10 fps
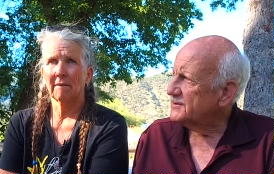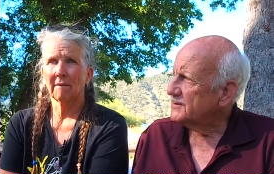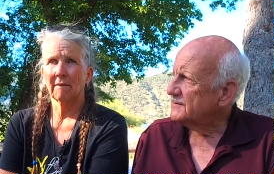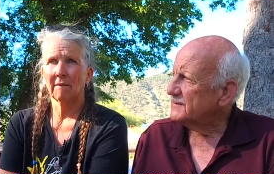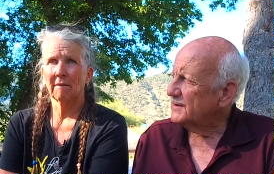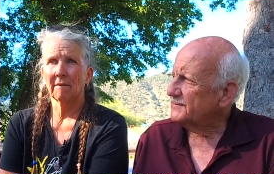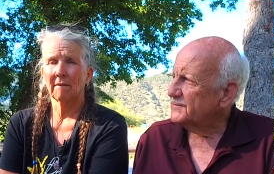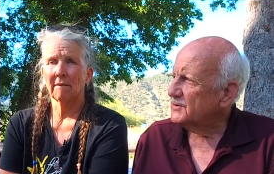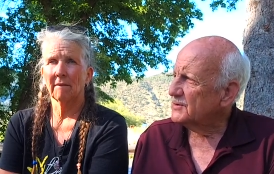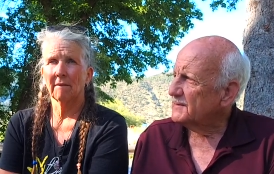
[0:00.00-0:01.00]
Speaker 1: your
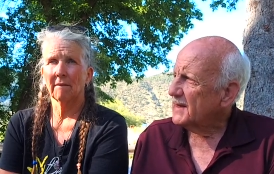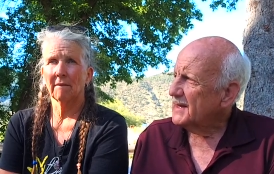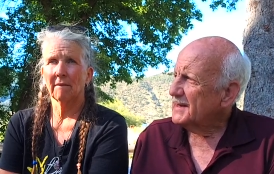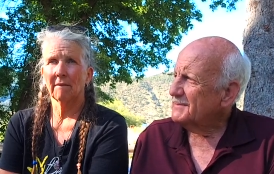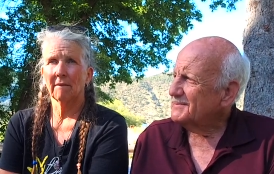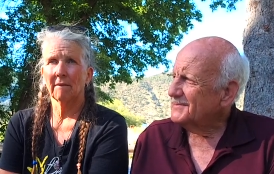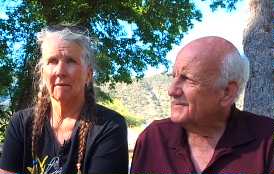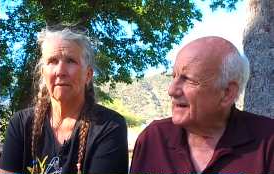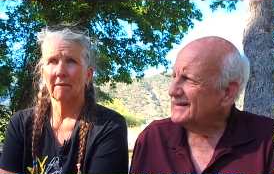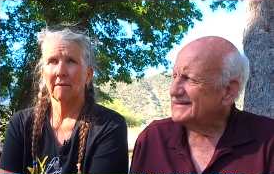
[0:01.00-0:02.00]
your
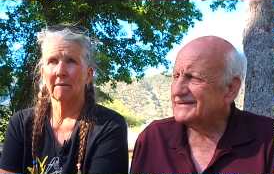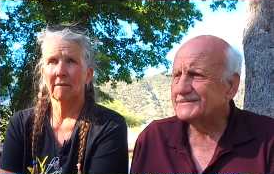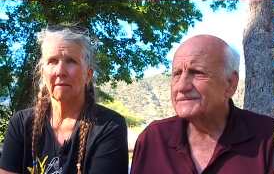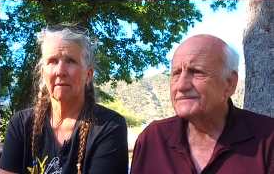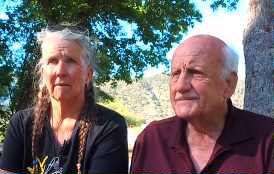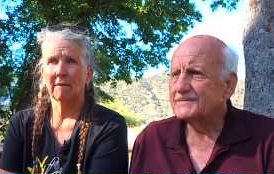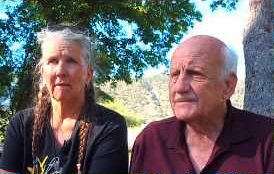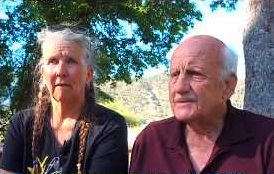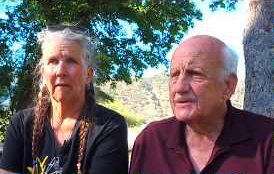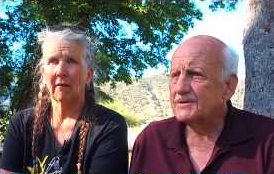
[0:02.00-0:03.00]
well,
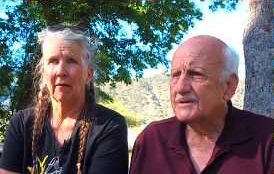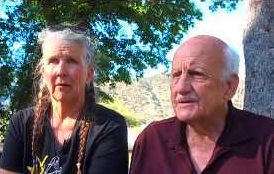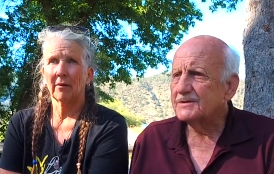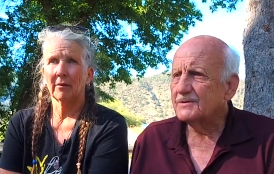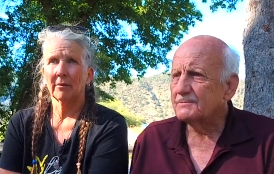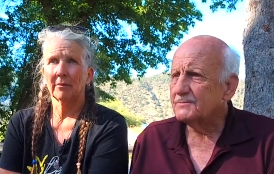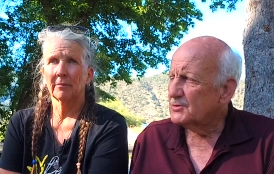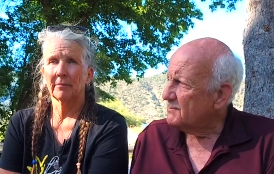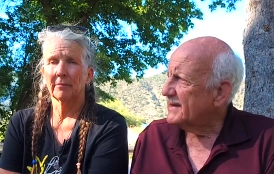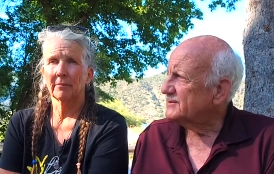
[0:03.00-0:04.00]
your,
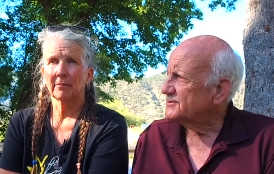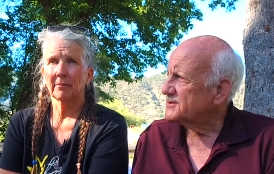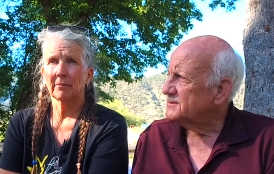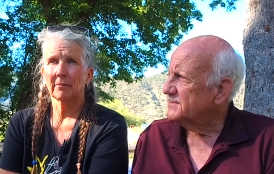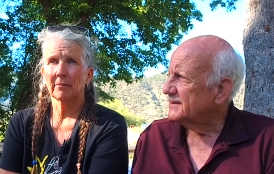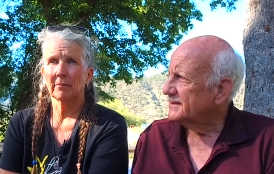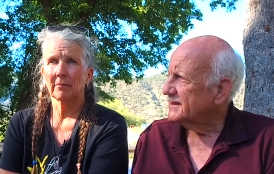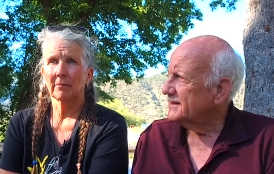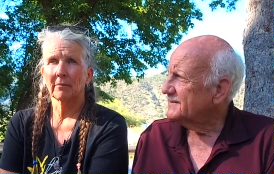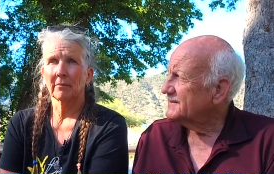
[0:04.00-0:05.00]
your mental
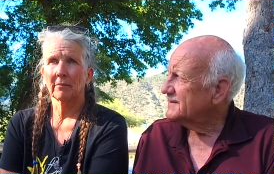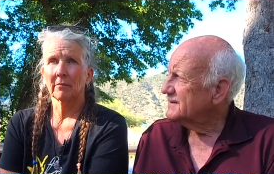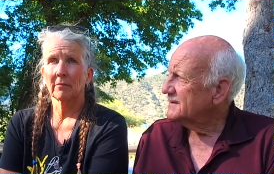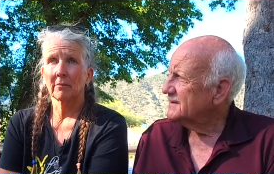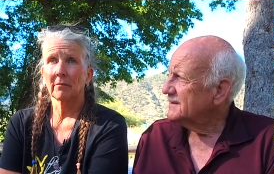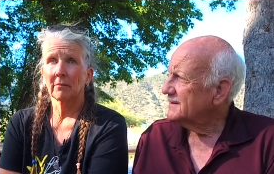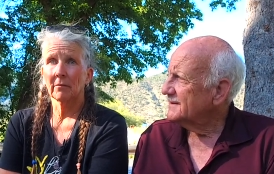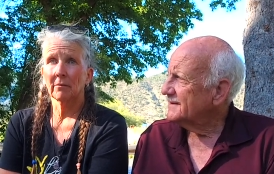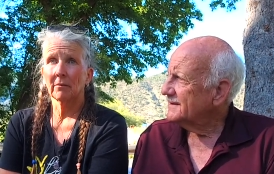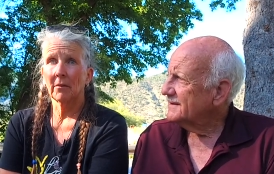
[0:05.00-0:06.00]
stability?
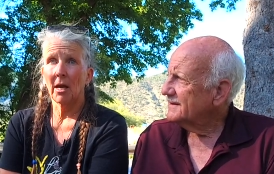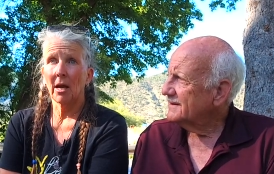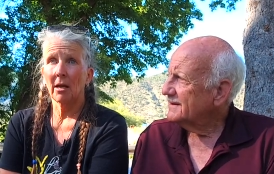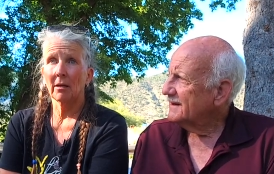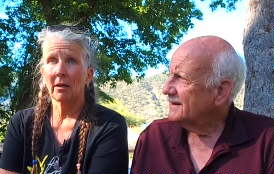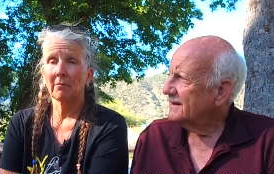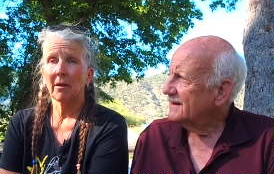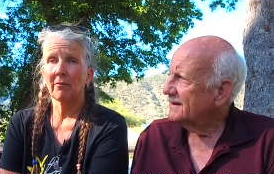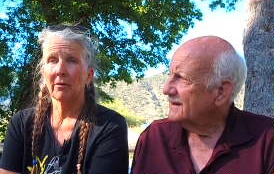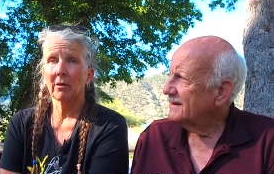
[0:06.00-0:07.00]
Speaker 2: yeah, I,
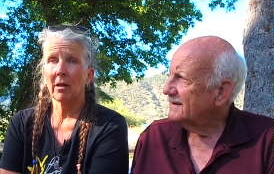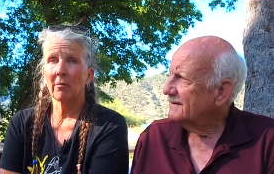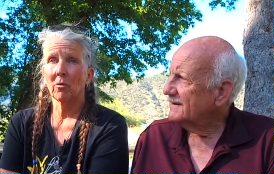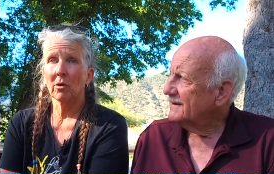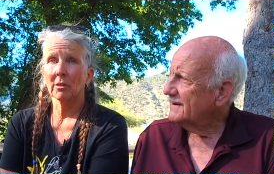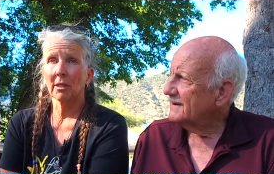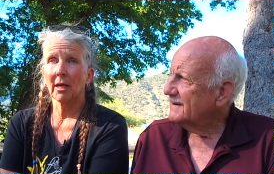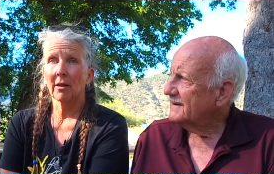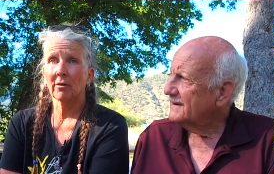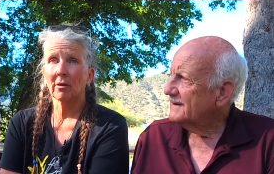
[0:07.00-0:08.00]
I, feel a lot more
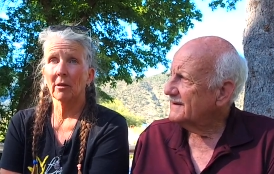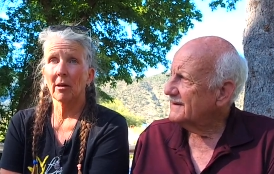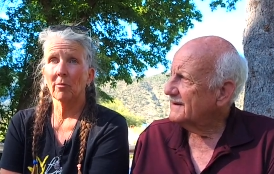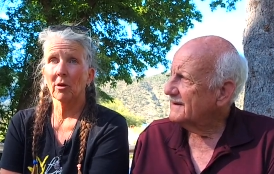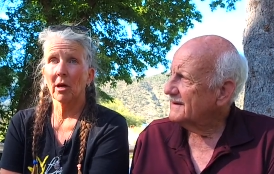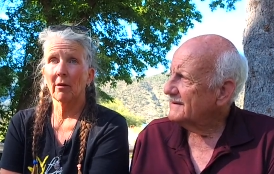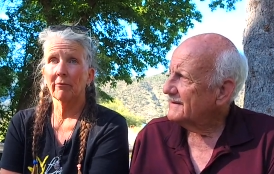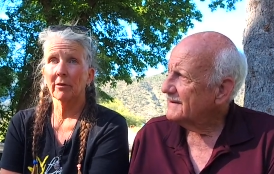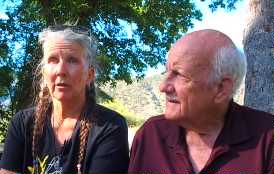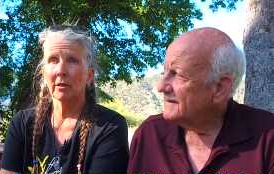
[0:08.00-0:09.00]
together and a lot more
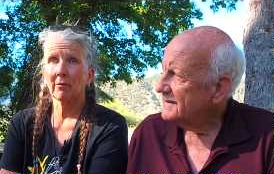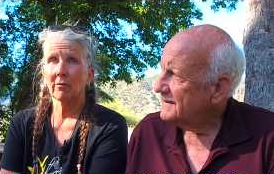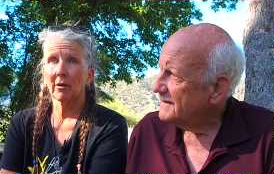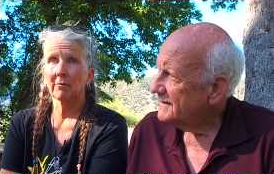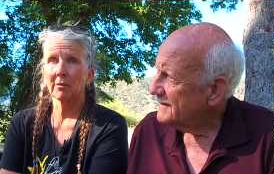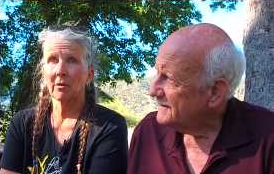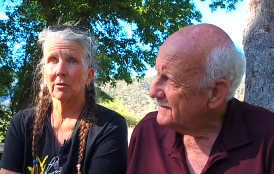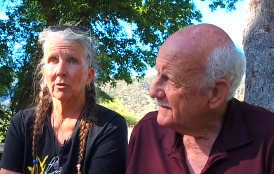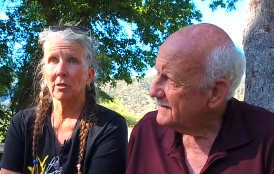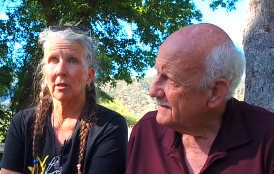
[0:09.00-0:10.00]
confident. I've, I've
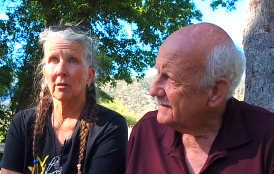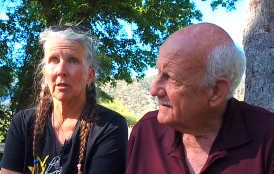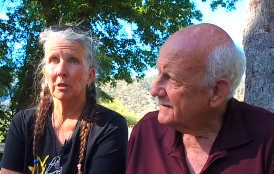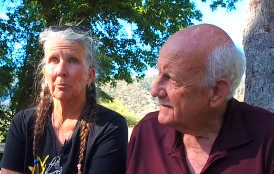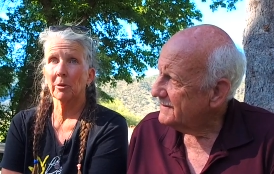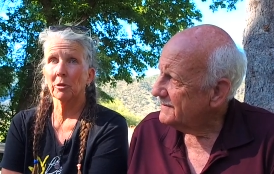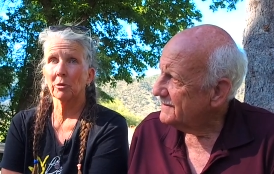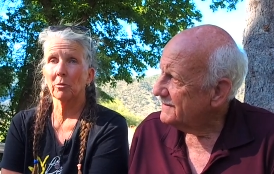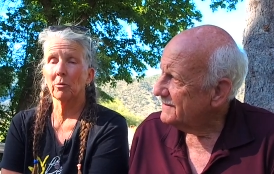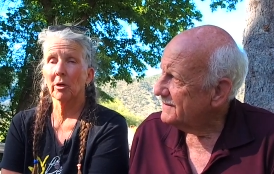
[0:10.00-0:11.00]
also done a lot of
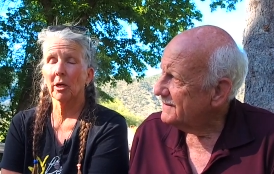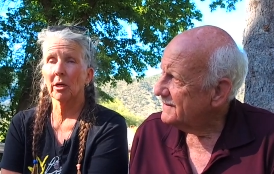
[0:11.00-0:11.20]
spiritual work